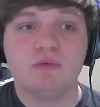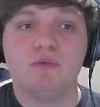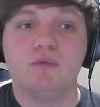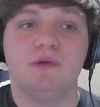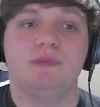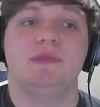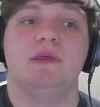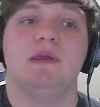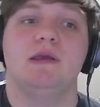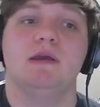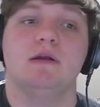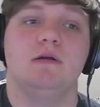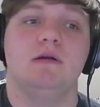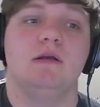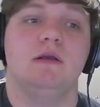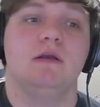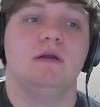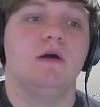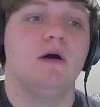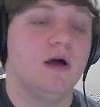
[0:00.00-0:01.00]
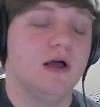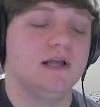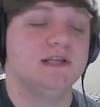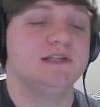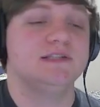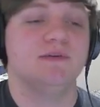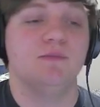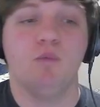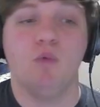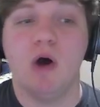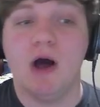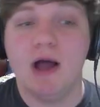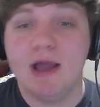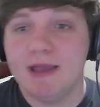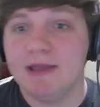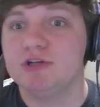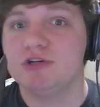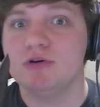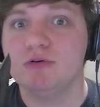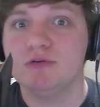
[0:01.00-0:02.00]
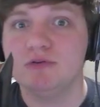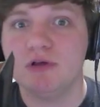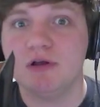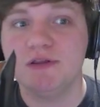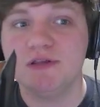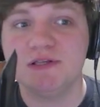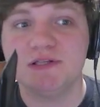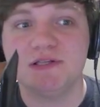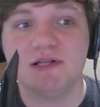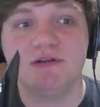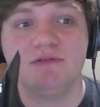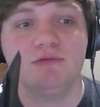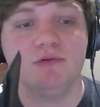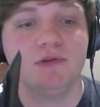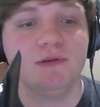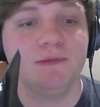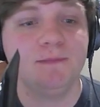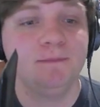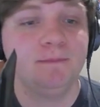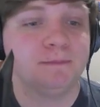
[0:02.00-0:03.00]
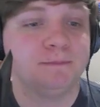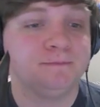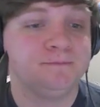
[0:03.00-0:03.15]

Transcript: what they cost, and why I chose all this stuff for them.